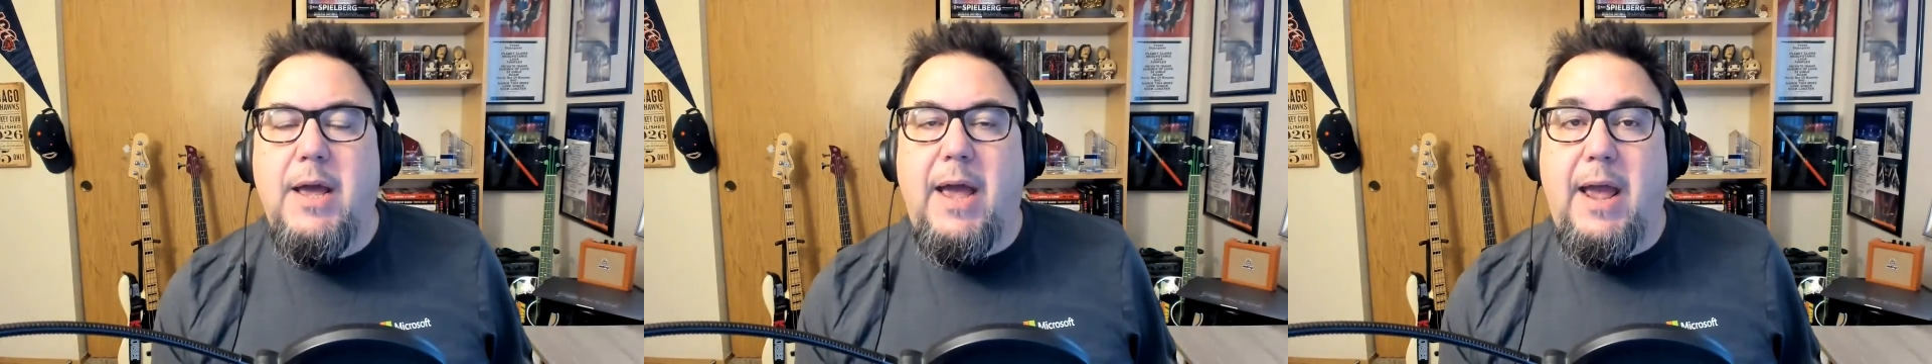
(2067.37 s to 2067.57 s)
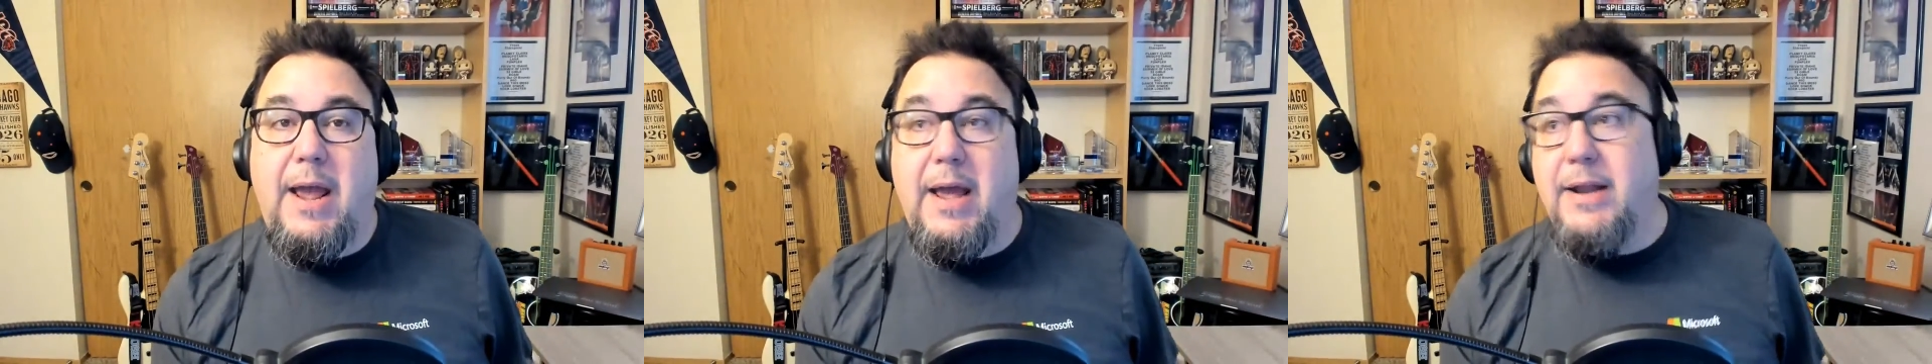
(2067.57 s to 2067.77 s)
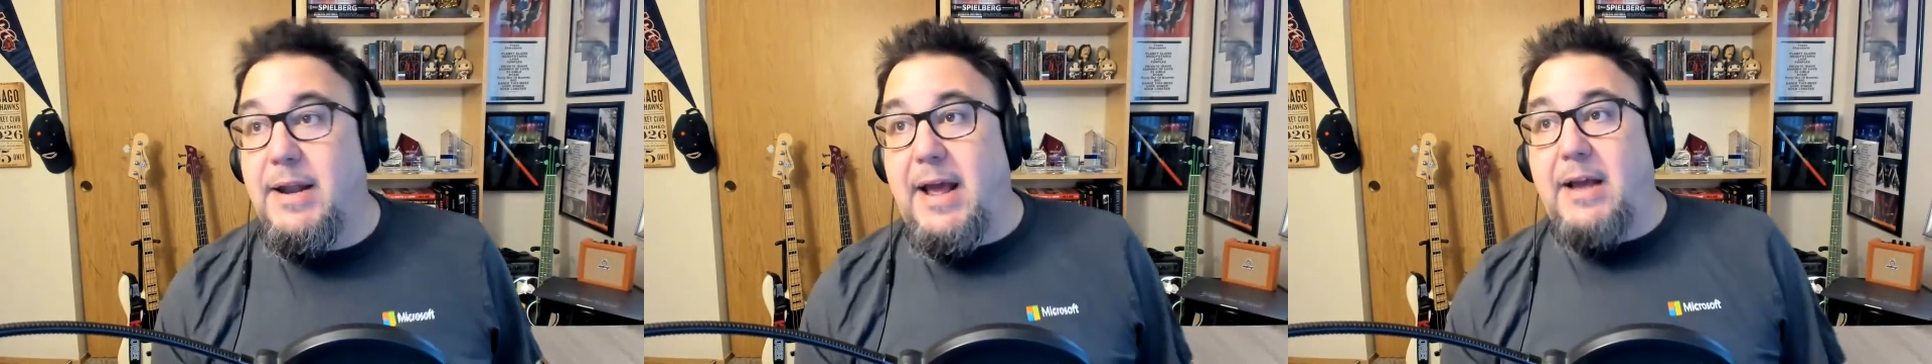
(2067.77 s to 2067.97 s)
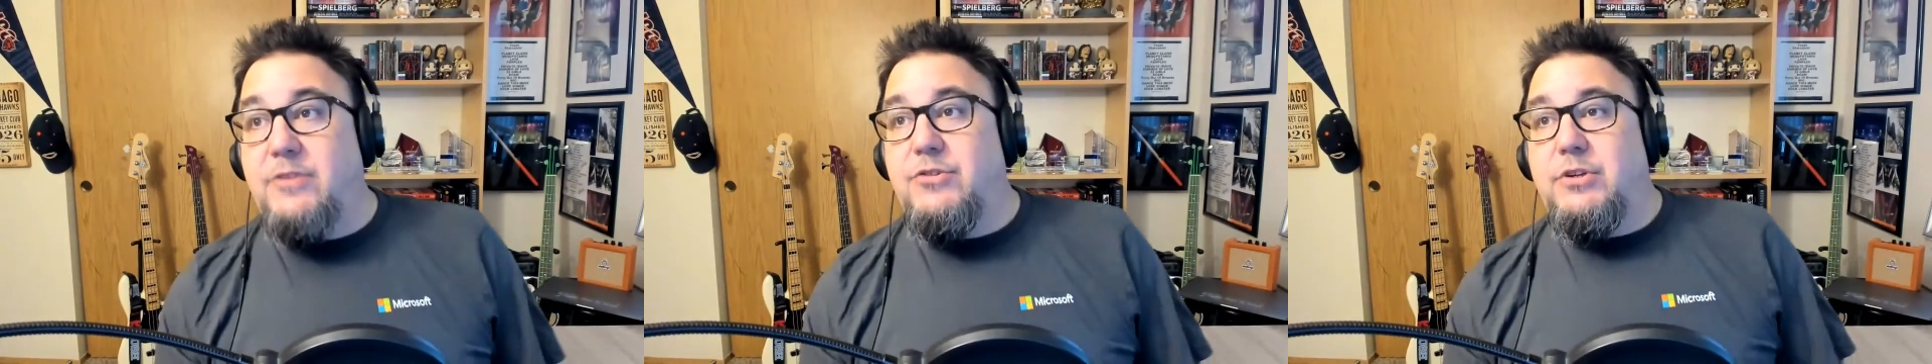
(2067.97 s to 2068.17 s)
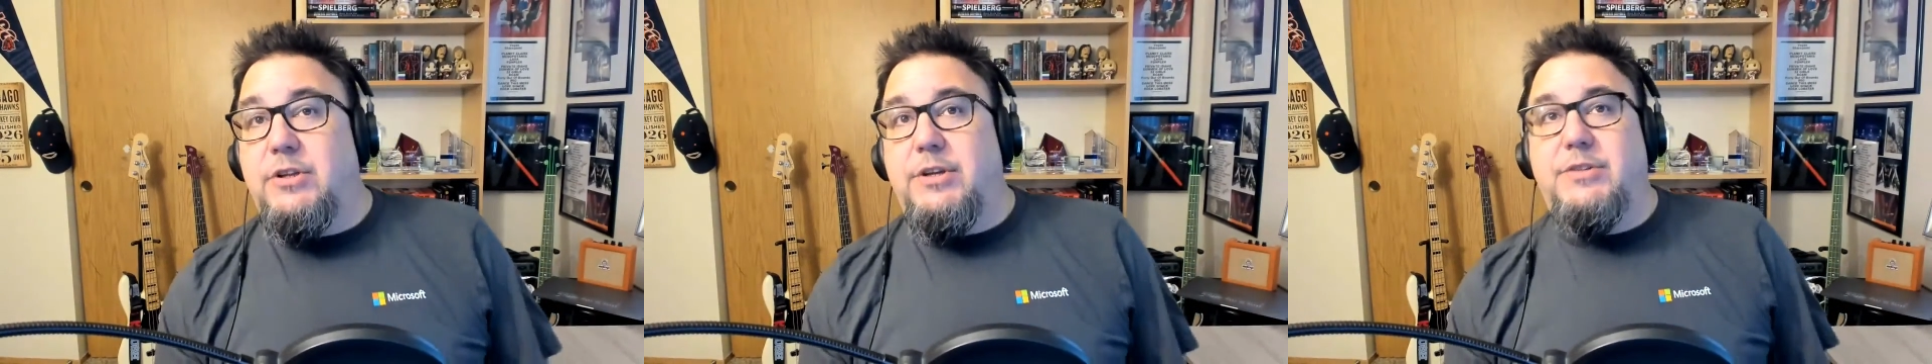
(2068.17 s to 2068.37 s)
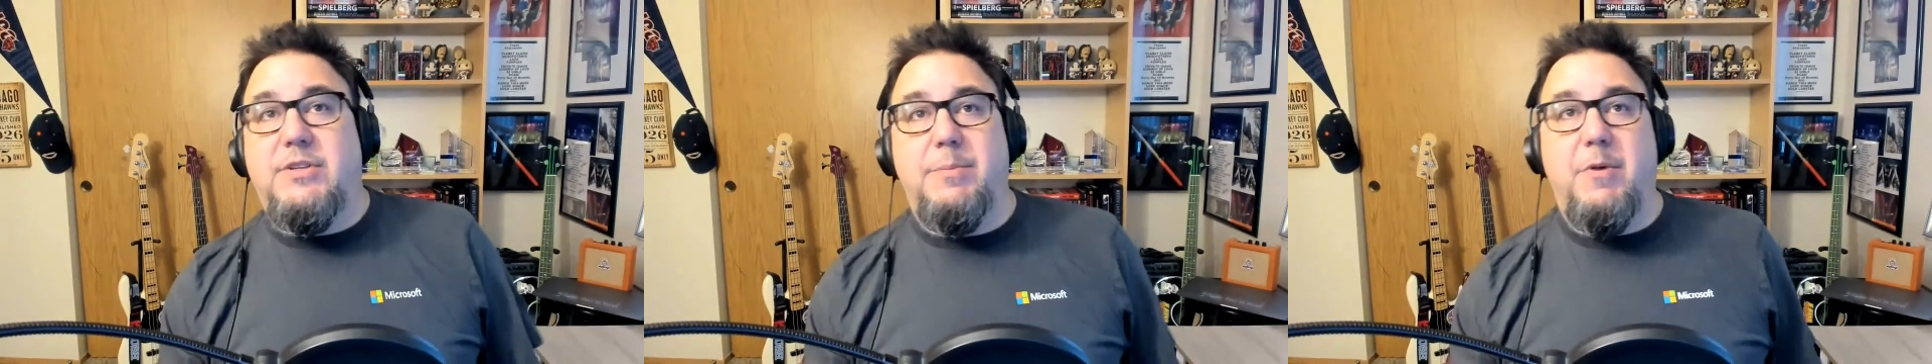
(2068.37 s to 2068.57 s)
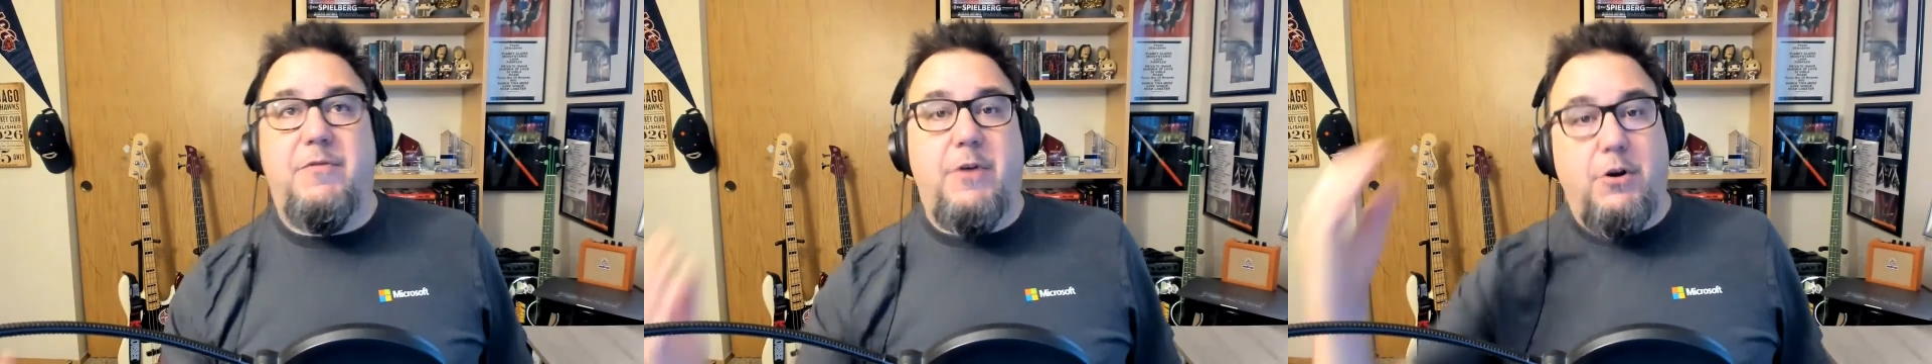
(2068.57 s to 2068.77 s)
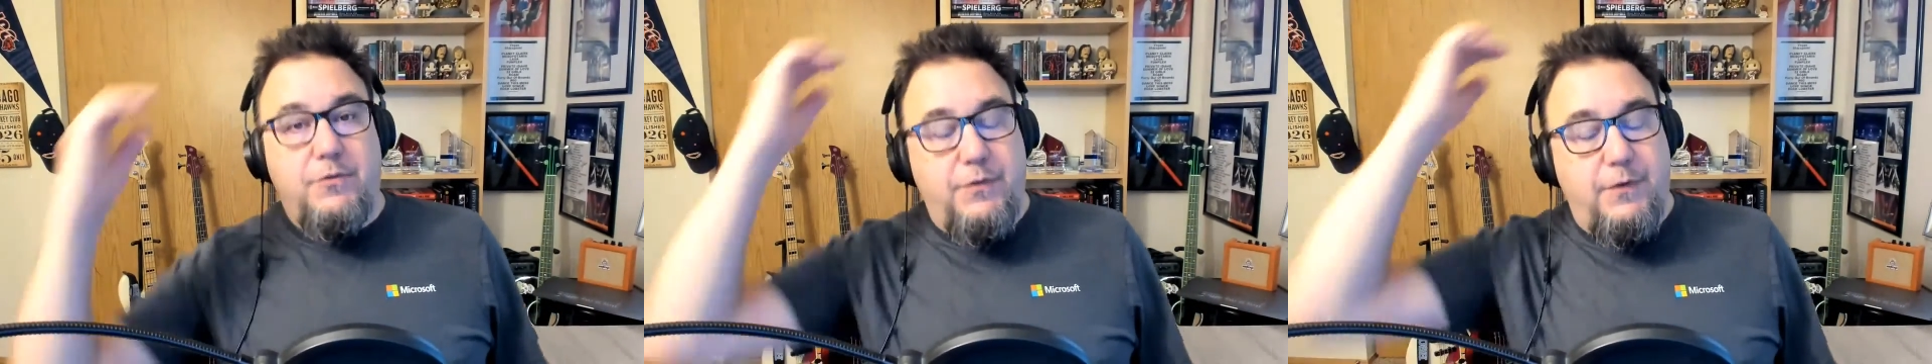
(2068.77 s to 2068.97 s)
And actually, some of
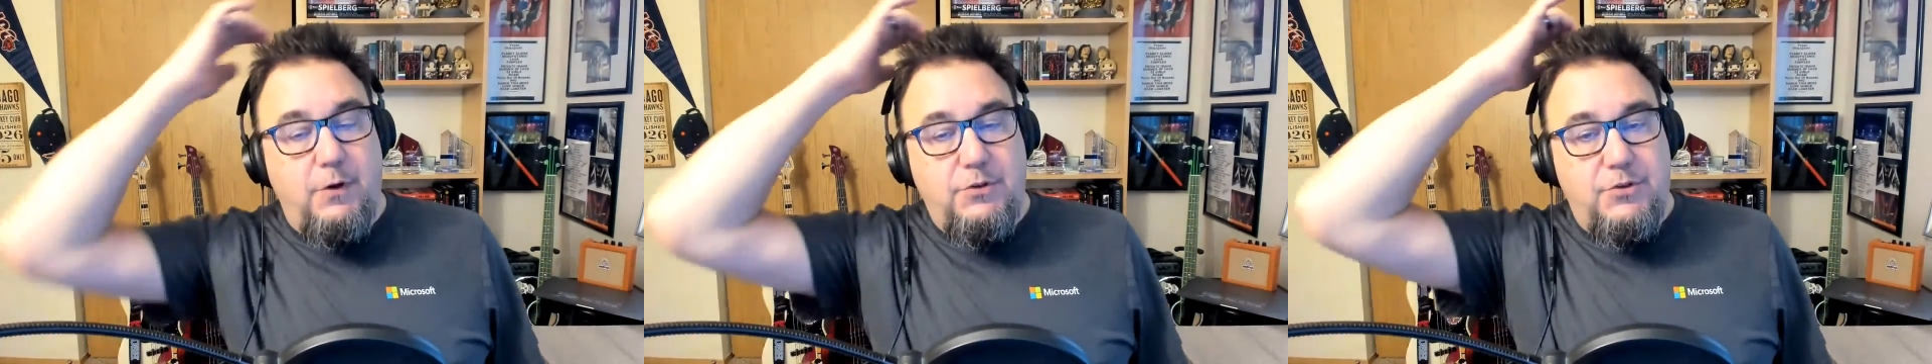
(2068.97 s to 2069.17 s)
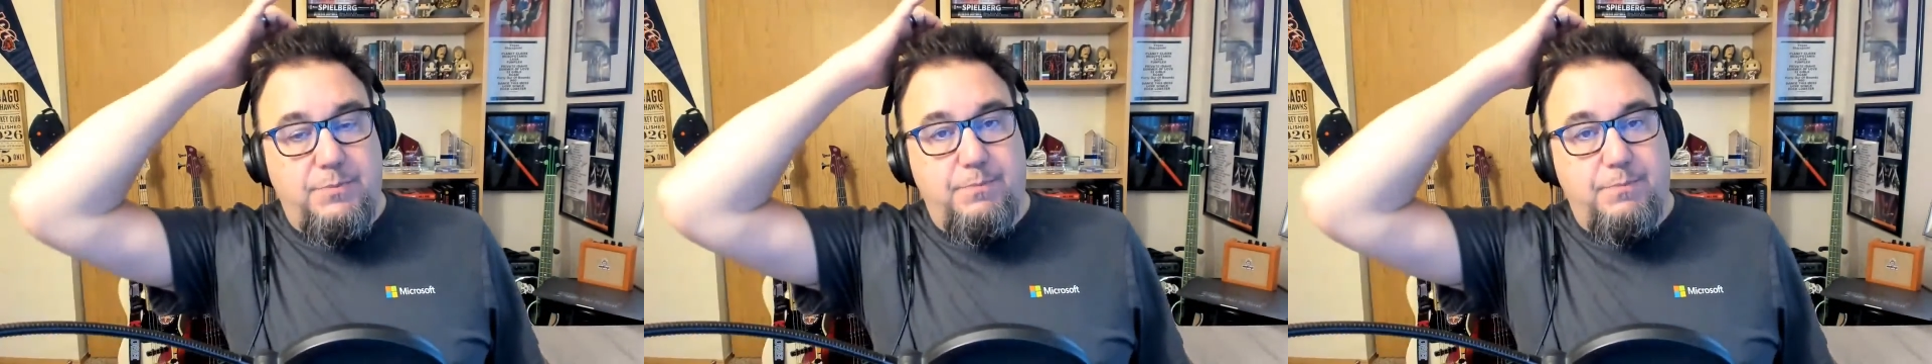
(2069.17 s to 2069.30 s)
our folks